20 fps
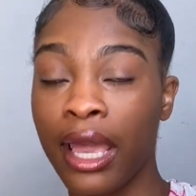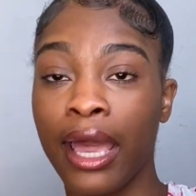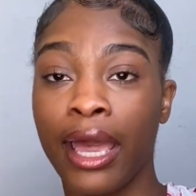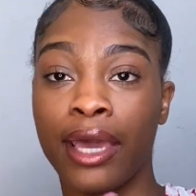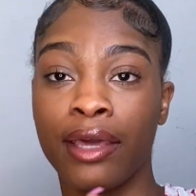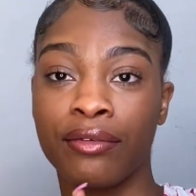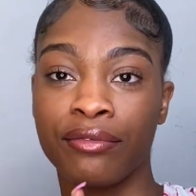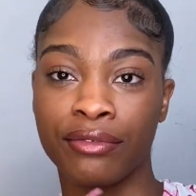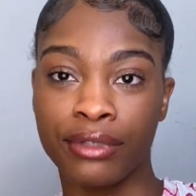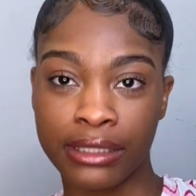
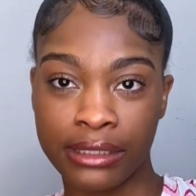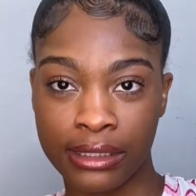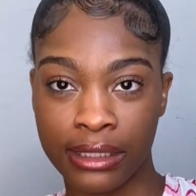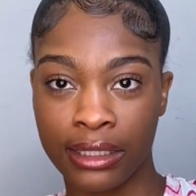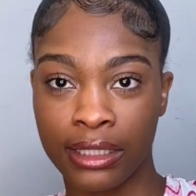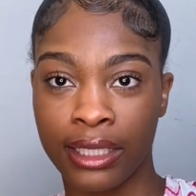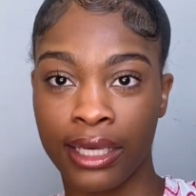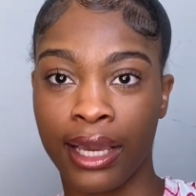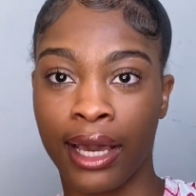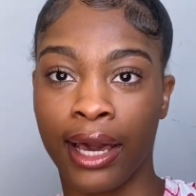And
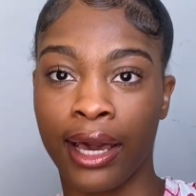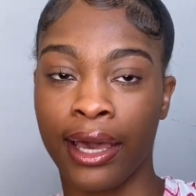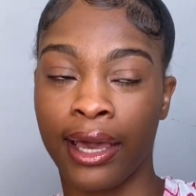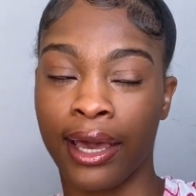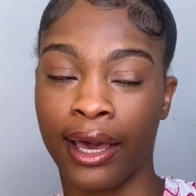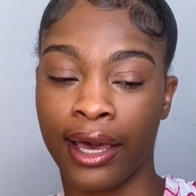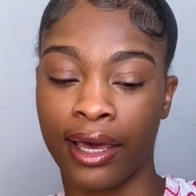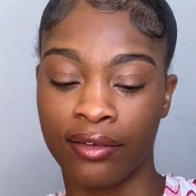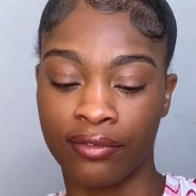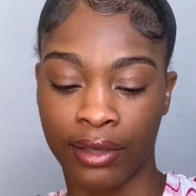recently I
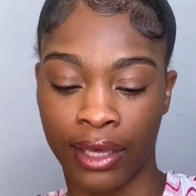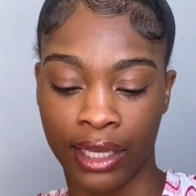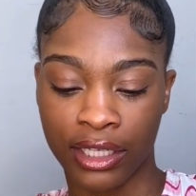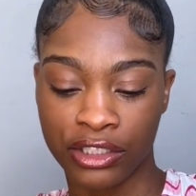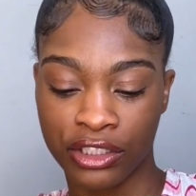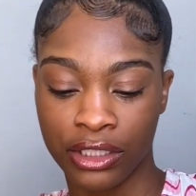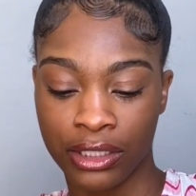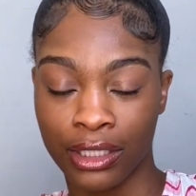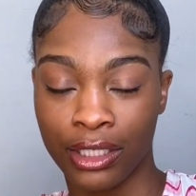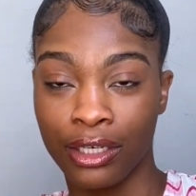have
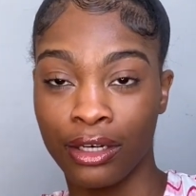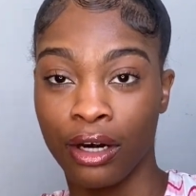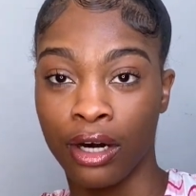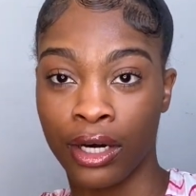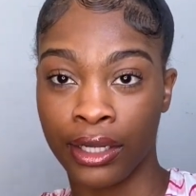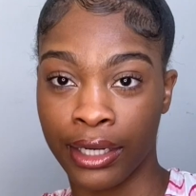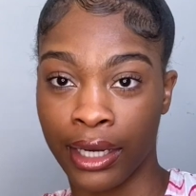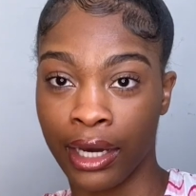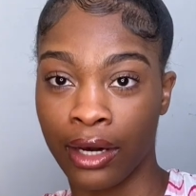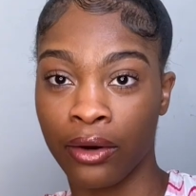actually
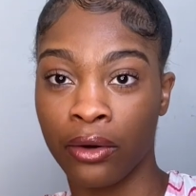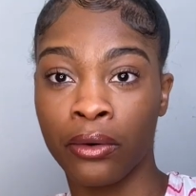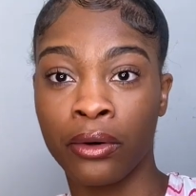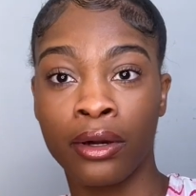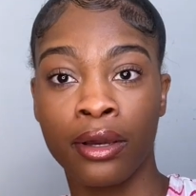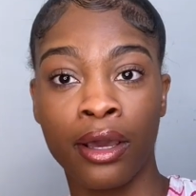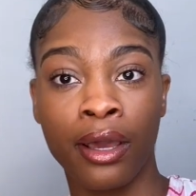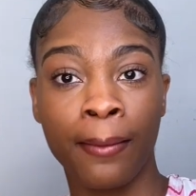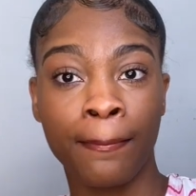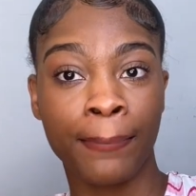gone
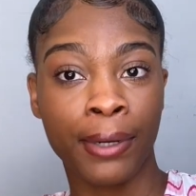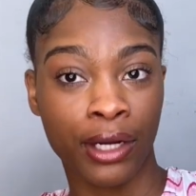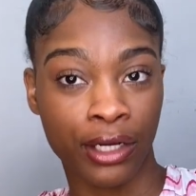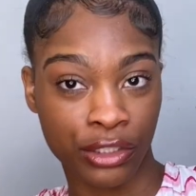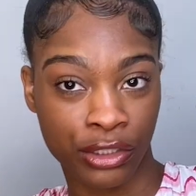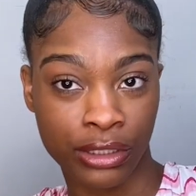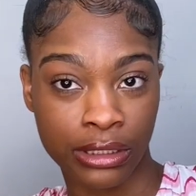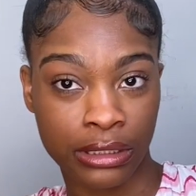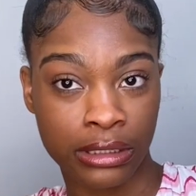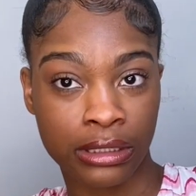out,
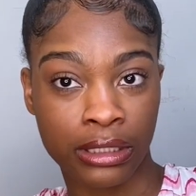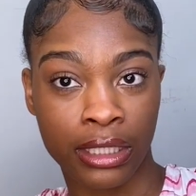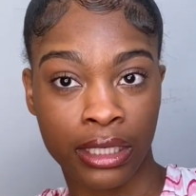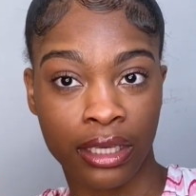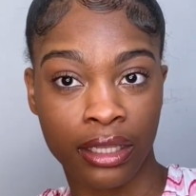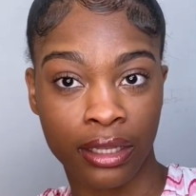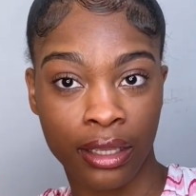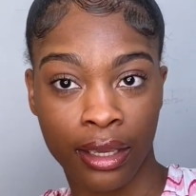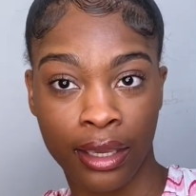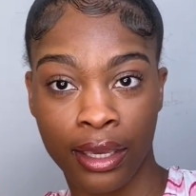purchased
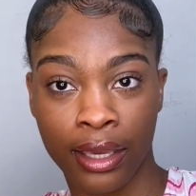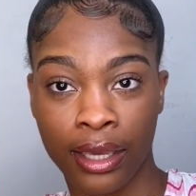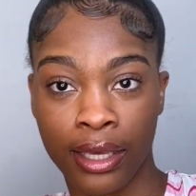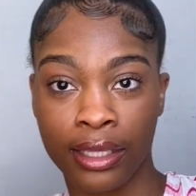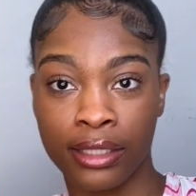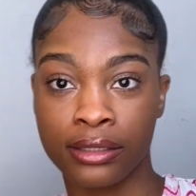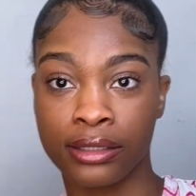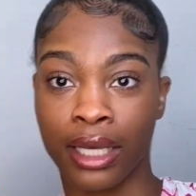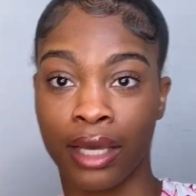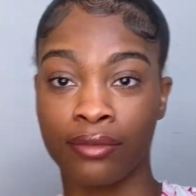it,
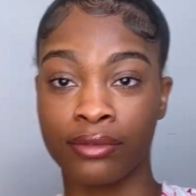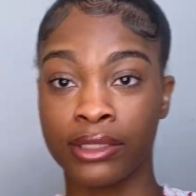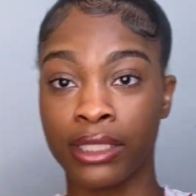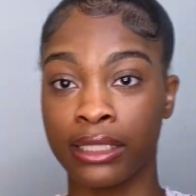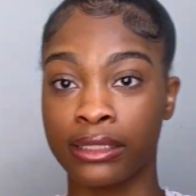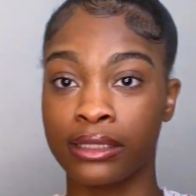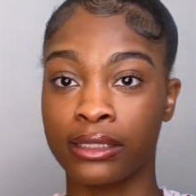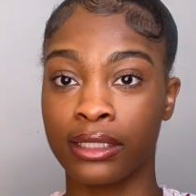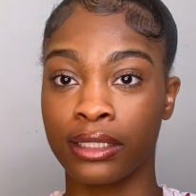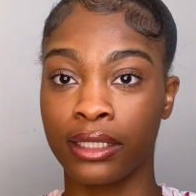and I've
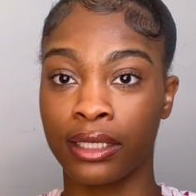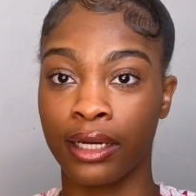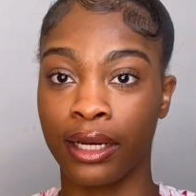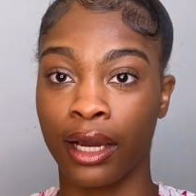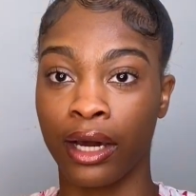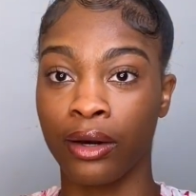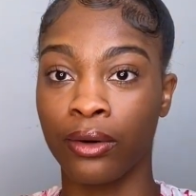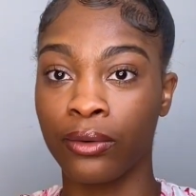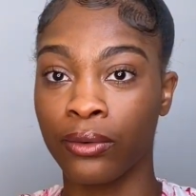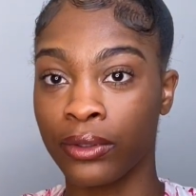tested it
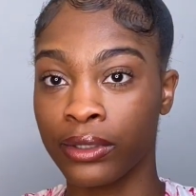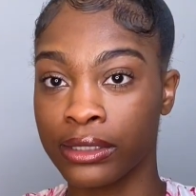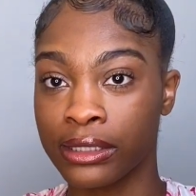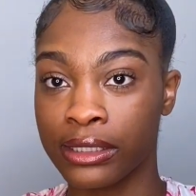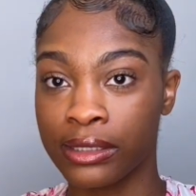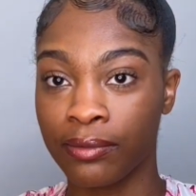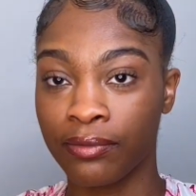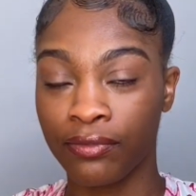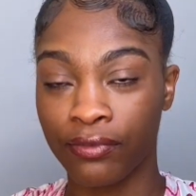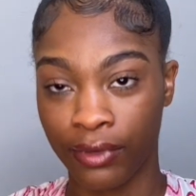out on
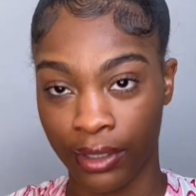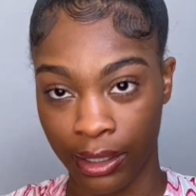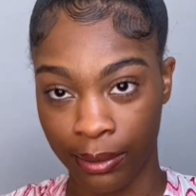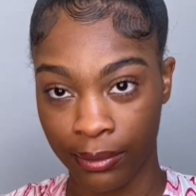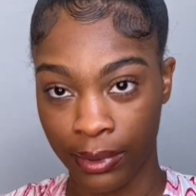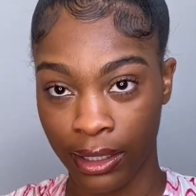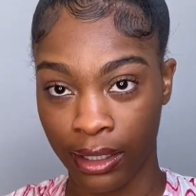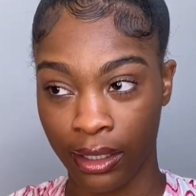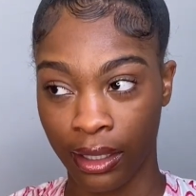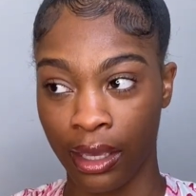some
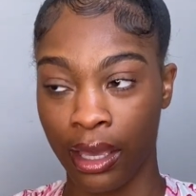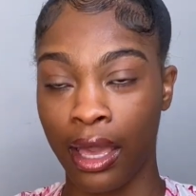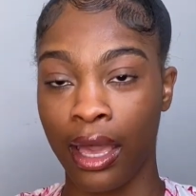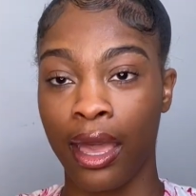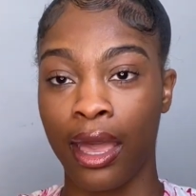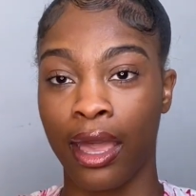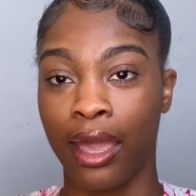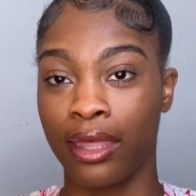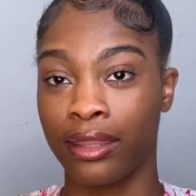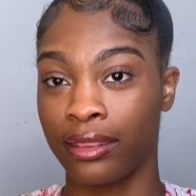family,
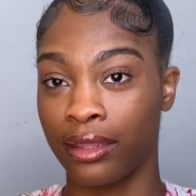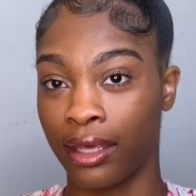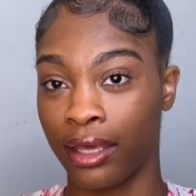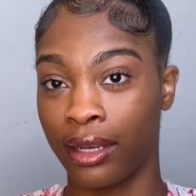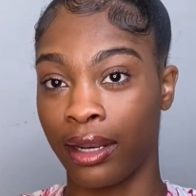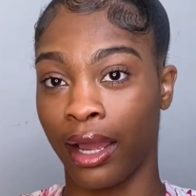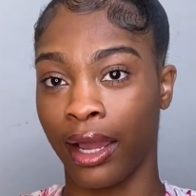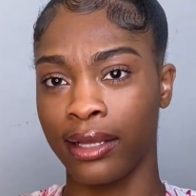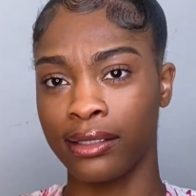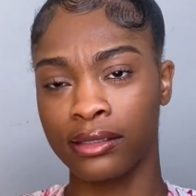and
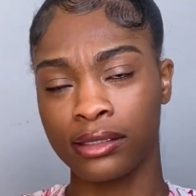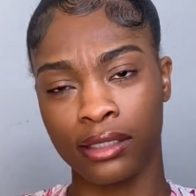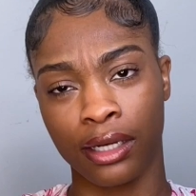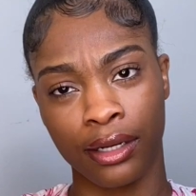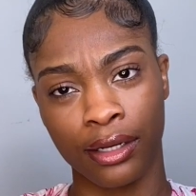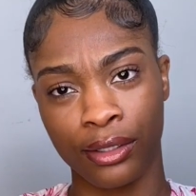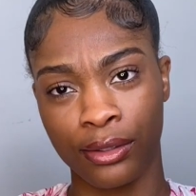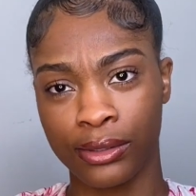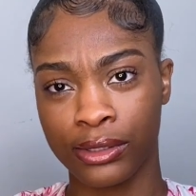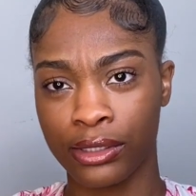then I
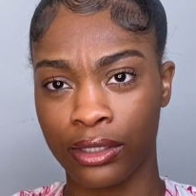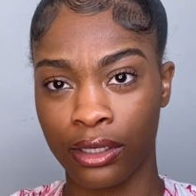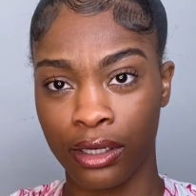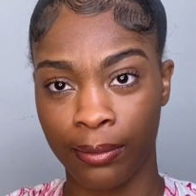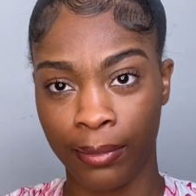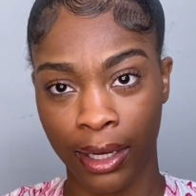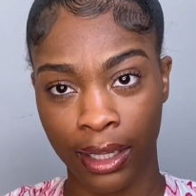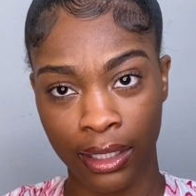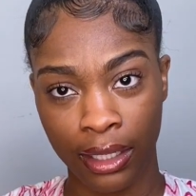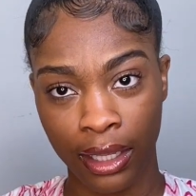started using it on
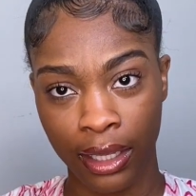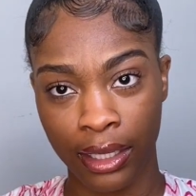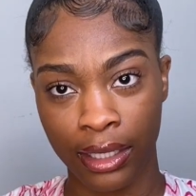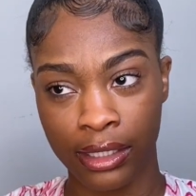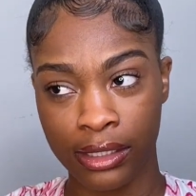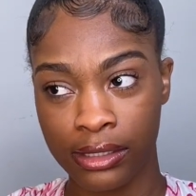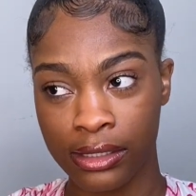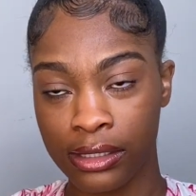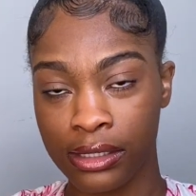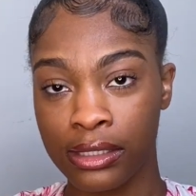my
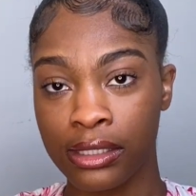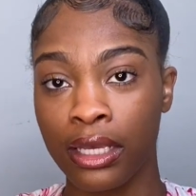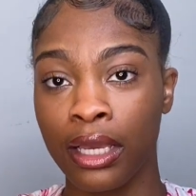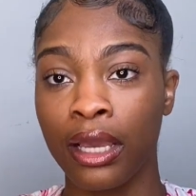clients.